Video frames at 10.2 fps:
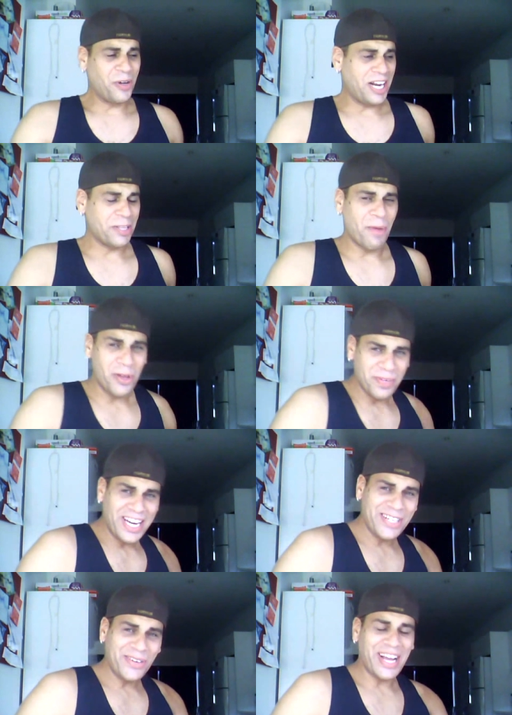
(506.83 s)
not at the
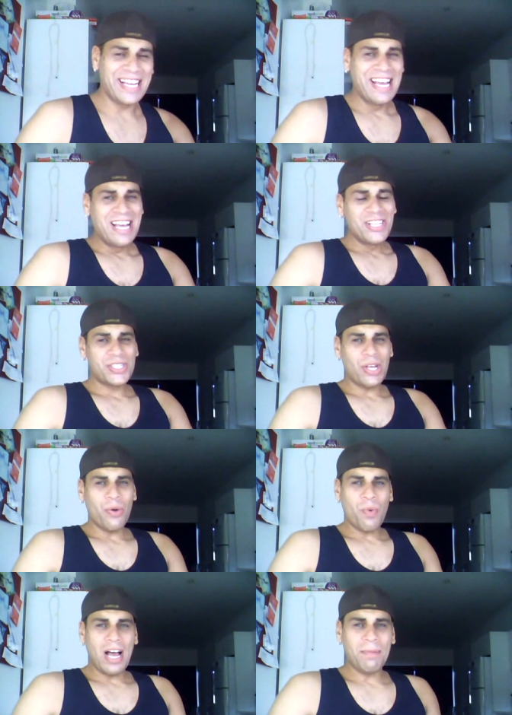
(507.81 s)
moment anyway
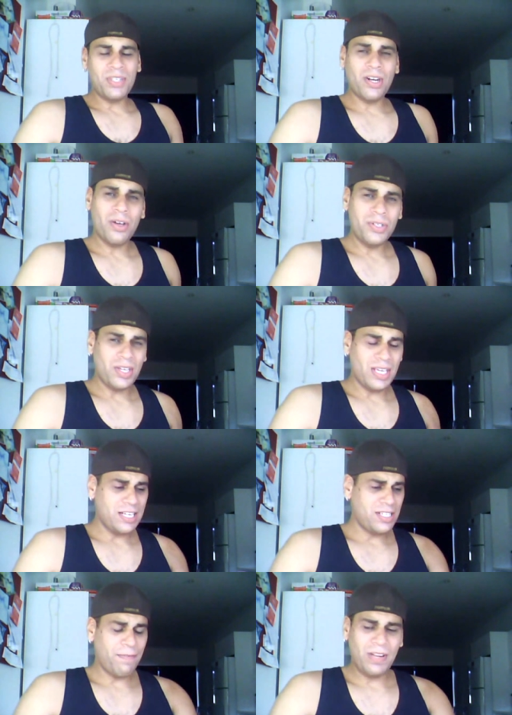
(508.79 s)
so um, you know you
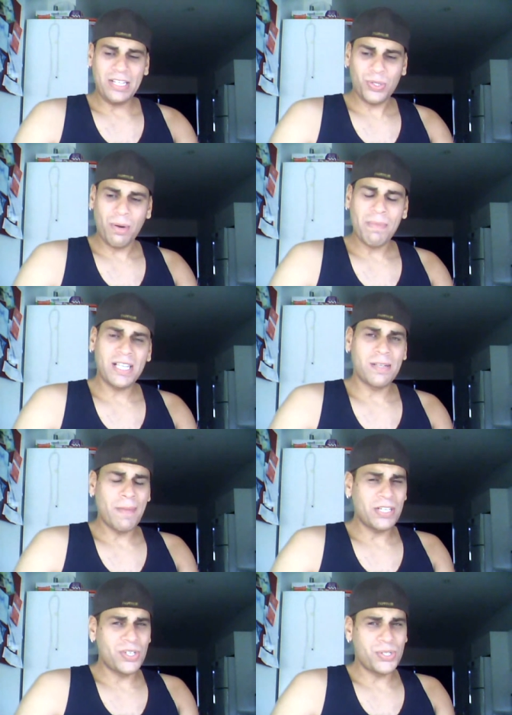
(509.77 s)
can definitely sort of mix
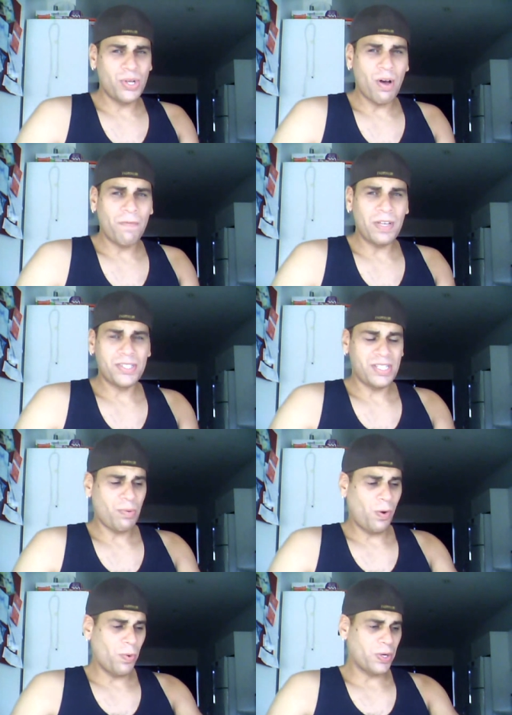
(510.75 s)
and match yourself and
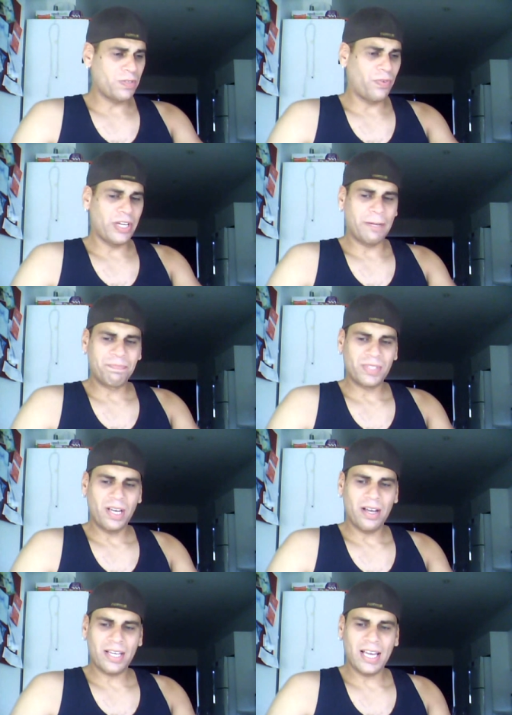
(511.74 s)
see what works for you
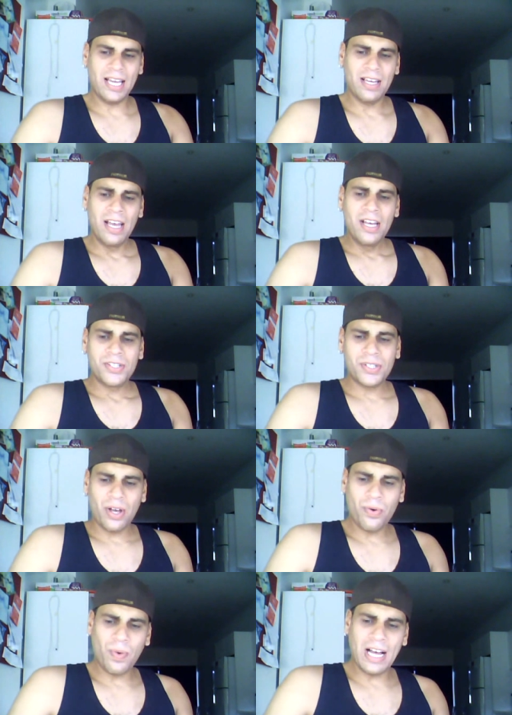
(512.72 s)
okay
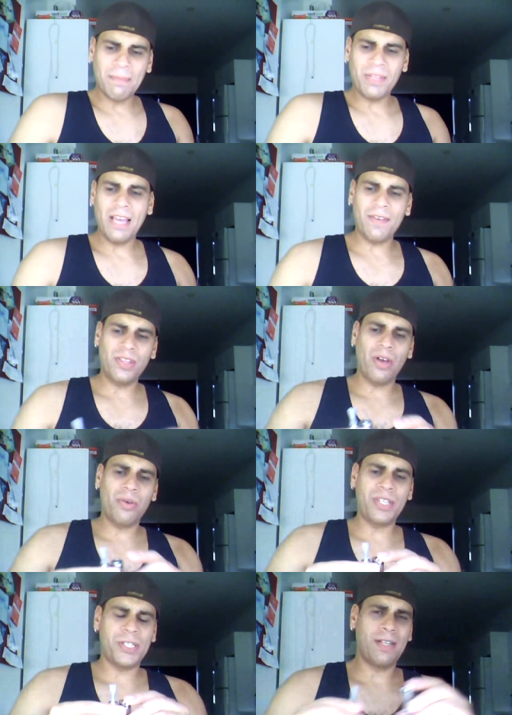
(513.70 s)
so um, even
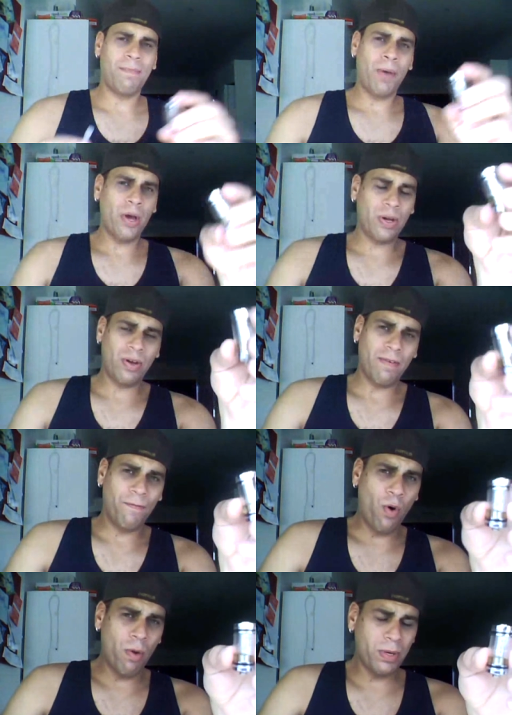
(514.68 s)
though this is a Boge
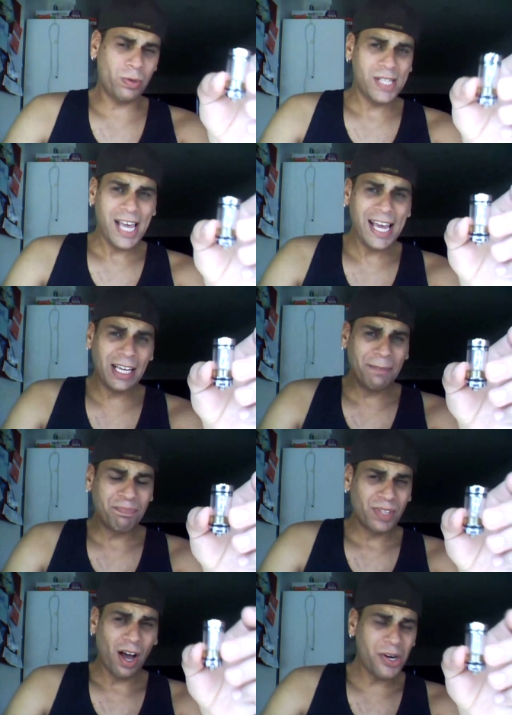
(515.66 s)
4 mil tank
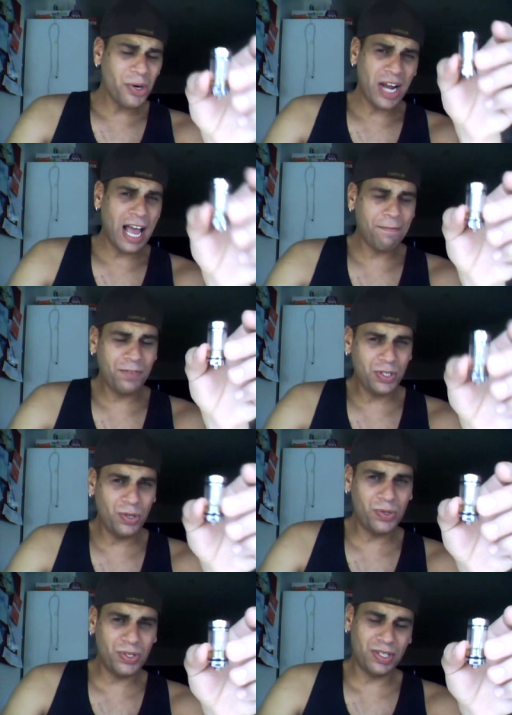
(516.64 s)
I don't have to
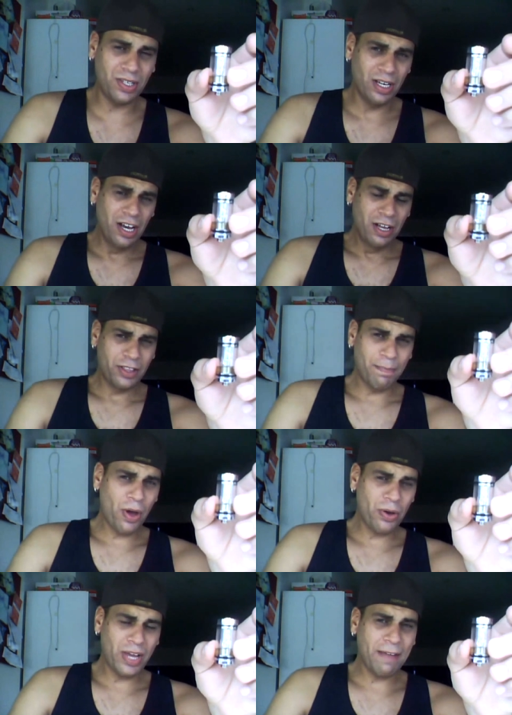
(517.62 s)
use the the
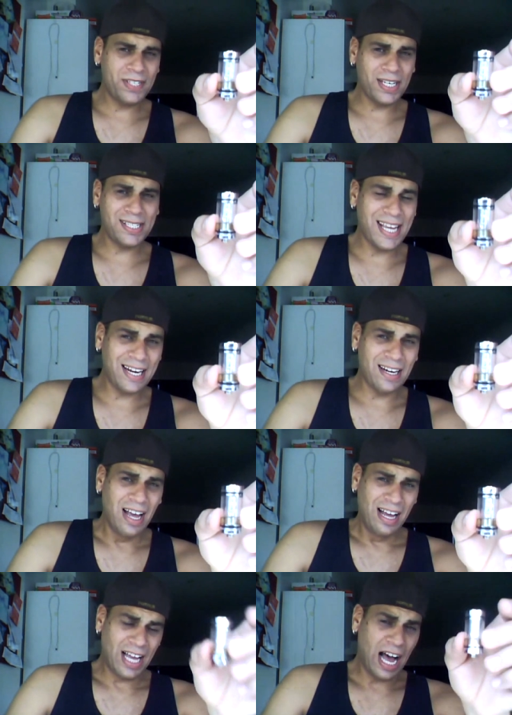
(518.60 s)
Boge
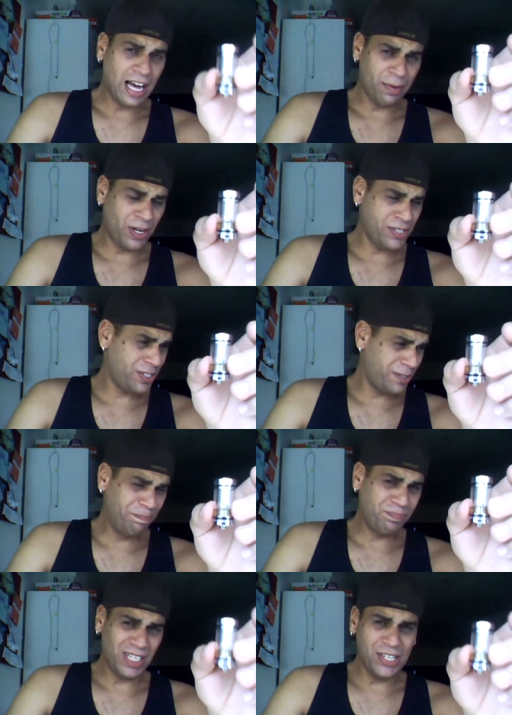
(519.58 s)
F16
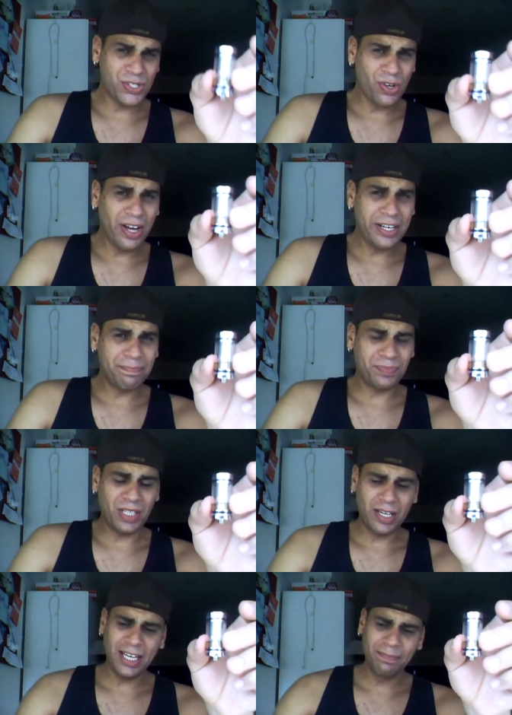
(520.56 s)
cartomizers inside it
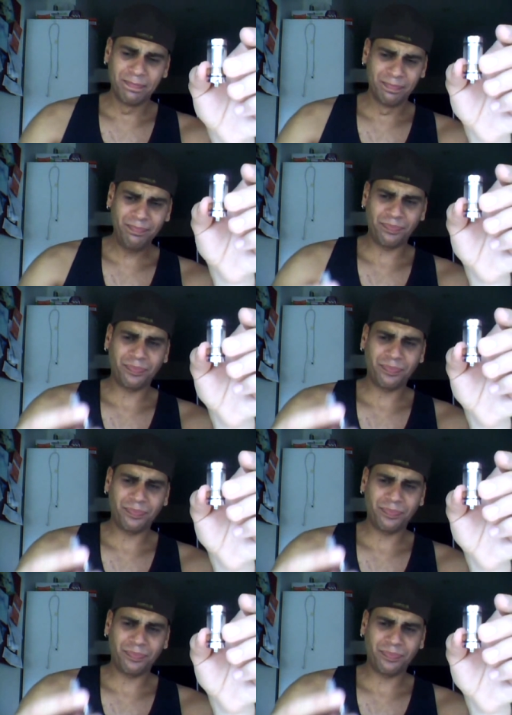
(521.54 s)
okay